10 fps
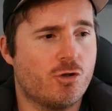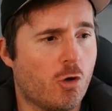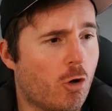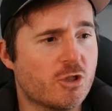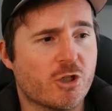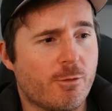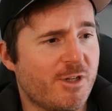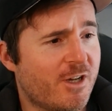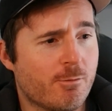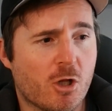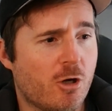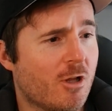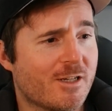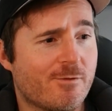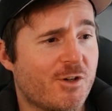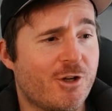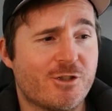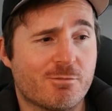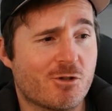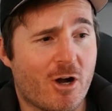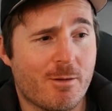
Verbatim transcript: Also comment down below, like the video, subscribe,